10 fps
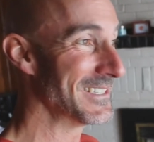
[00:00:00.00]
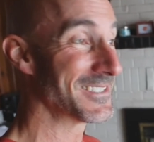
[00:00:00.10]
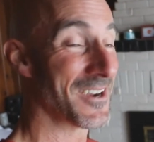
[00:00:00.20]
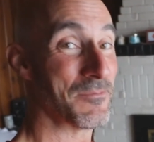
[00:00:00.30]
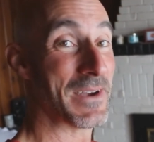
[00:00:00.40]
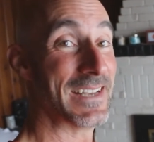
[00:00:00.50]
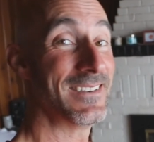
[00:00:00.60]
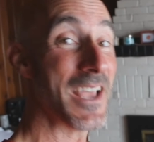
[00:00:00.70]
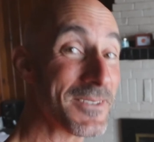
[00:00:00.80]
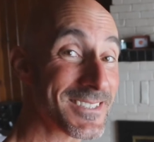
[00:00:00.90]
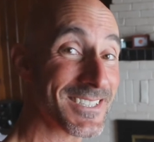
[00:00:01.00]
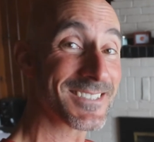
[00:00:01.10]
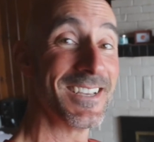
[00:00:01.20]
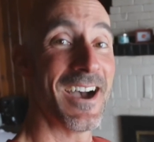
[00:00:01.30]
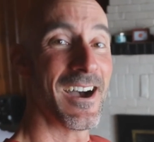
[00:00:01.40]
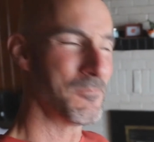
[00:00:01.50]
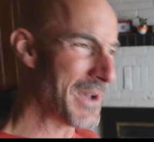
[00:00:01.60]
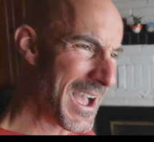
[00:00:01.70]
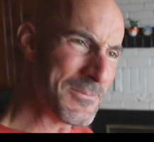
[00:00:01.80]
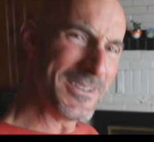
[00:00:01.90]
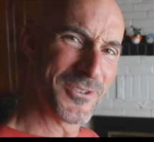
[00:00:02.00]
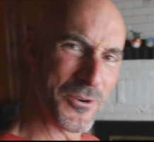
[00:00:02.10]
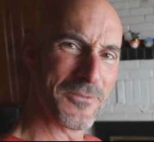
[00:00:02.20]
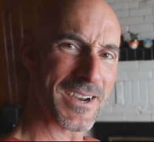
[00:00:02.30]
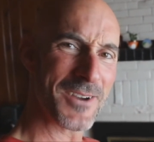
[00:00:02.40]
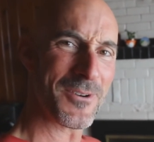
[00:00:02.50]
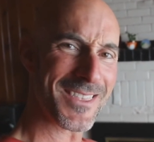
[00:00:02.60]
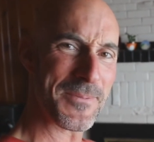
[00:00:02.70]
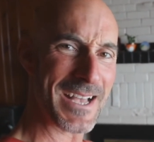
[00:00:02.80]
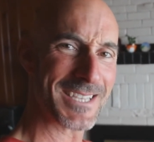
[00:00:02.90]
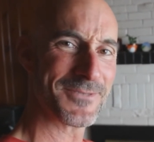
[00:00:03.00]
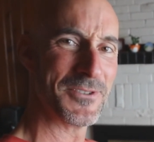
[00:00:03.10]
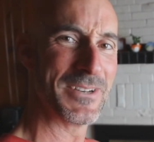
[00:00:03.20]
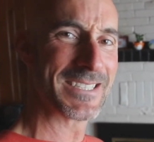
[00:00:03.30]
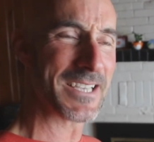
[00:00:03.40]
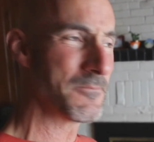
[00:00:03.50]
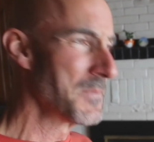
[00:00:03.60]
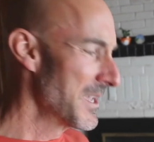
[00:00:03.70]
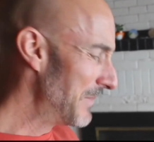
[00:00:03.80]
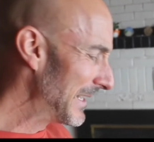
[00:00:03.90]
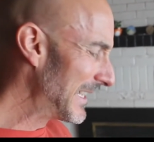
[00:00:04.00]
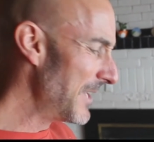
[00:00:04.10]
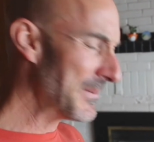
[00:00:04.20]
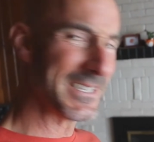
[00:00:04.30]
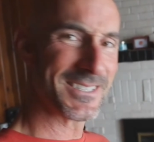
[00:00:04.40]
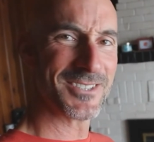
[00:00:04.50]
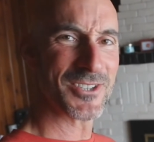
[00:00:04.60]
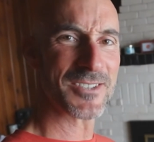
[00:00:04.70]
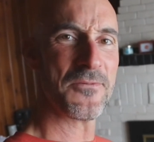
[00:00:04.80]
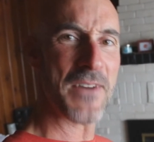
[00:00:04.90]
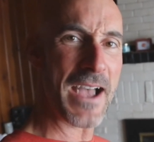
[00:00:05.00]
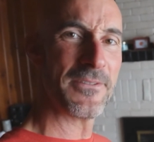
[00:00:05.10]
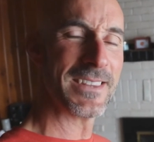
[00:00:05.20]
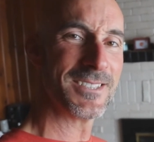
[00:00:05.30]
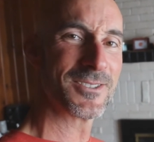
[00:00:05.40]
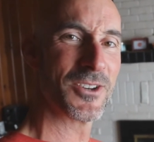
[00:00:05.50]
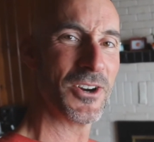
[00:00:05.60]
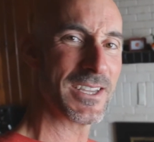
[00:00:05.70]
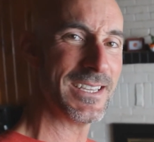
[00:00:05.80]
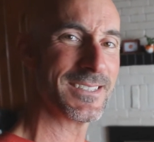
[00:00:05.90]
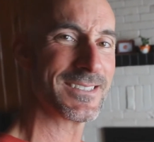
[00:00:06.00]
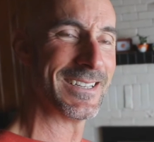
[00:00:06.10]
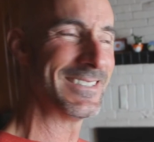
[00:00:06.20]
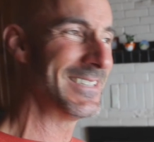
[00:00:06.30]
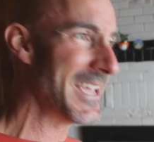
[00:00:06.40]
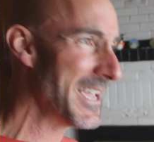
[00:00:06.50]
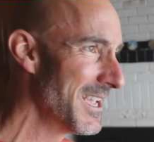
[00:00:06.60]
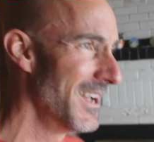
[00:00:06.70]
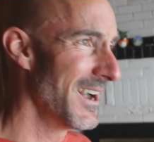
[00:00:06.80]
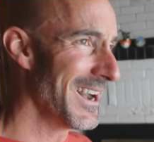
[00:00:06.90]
These are my nemesis, but I've been doing very well the past few days. I've been keeping it to just 5 of these cookies a day.